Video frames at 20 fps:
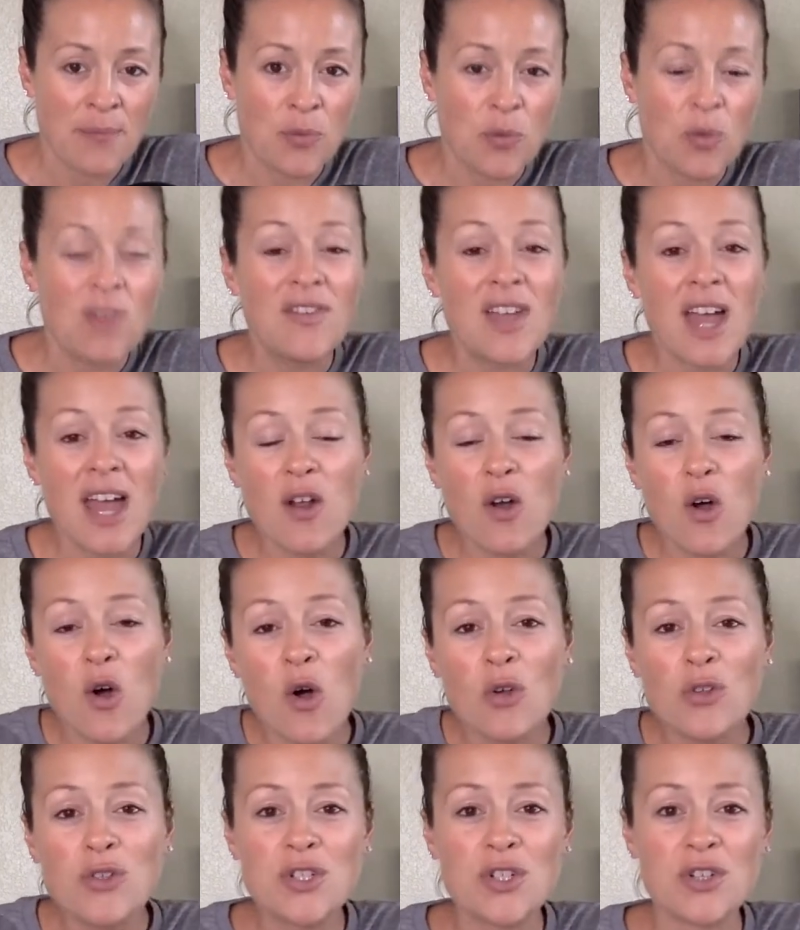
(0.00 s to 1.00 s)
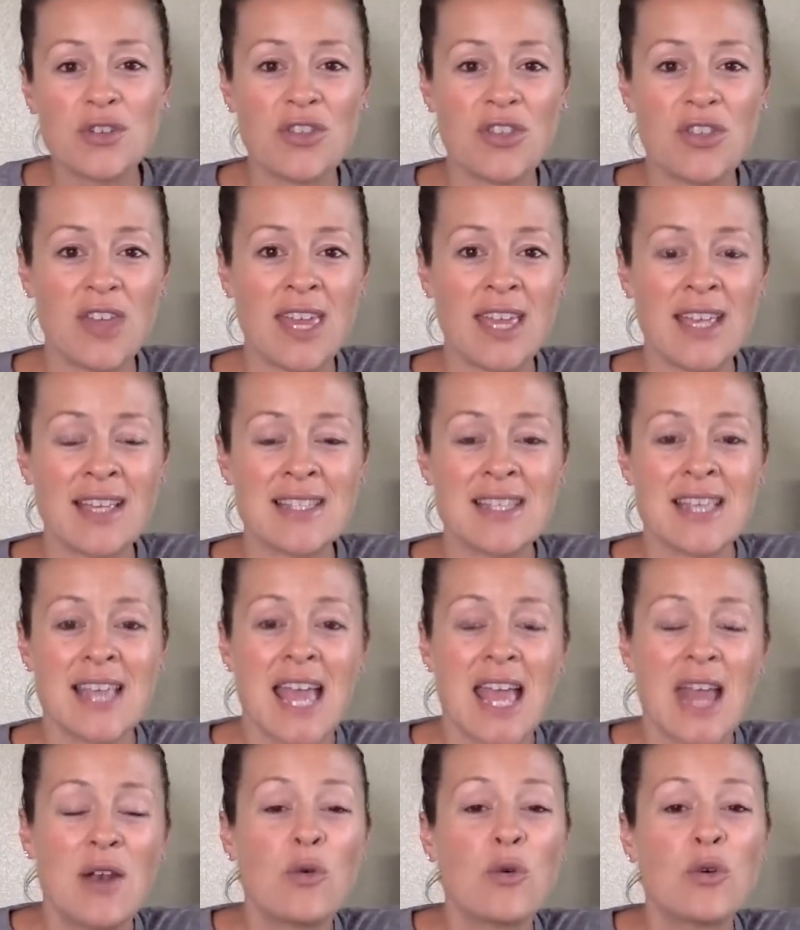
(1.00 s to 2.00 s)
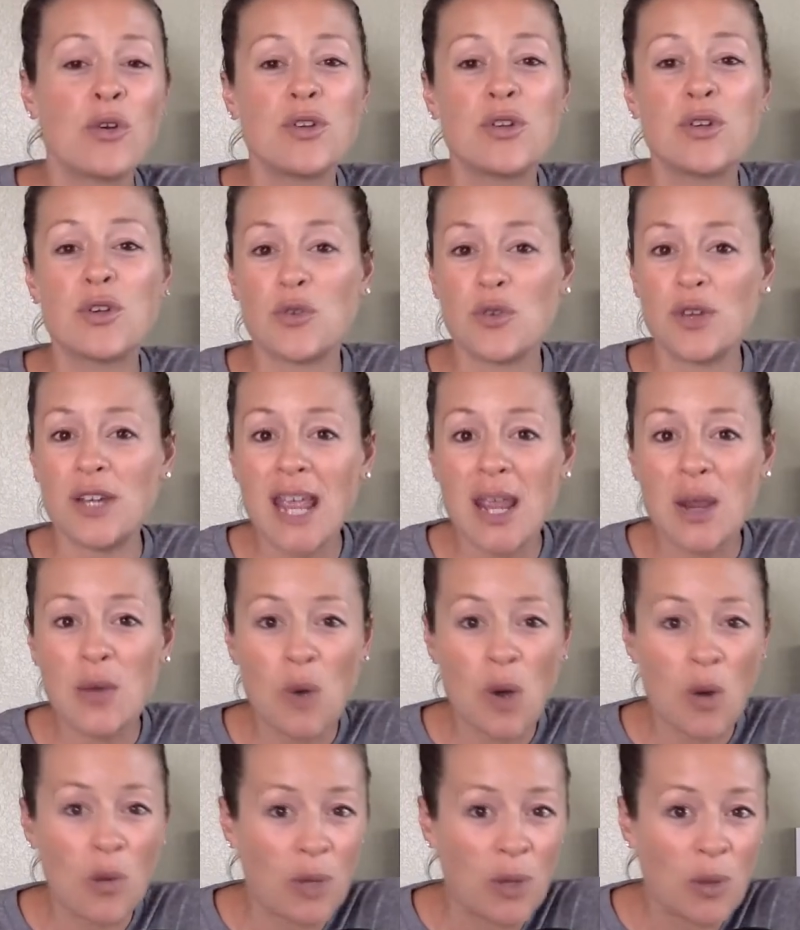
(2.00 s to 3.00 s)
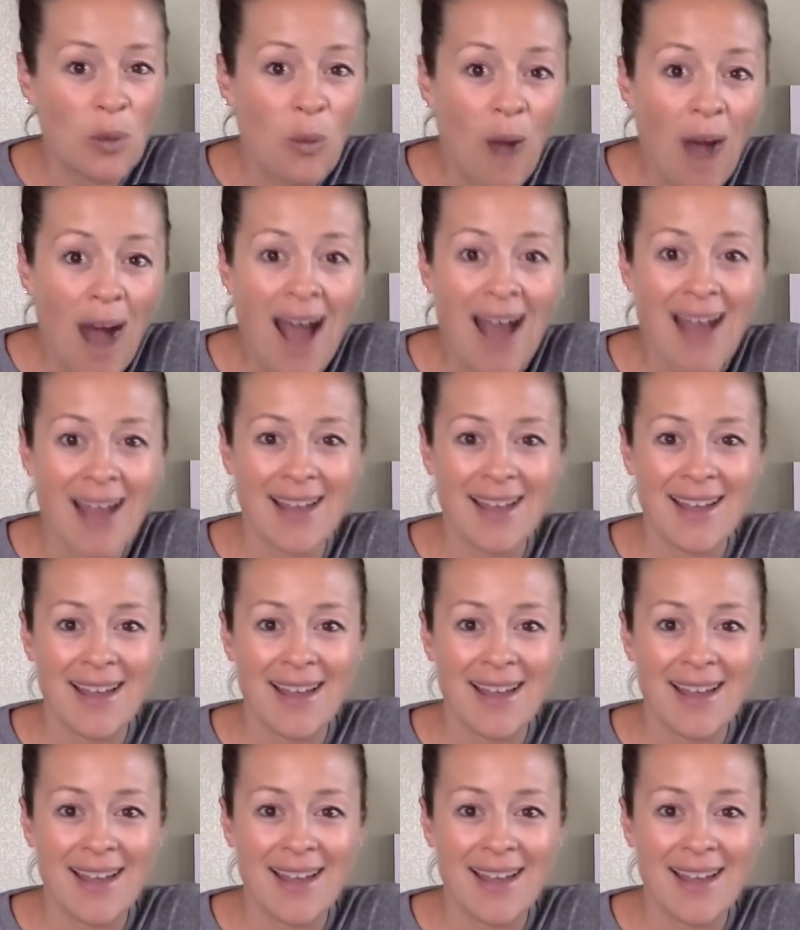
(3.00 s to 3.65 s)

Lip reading: We've got to alter things in order to create what we want.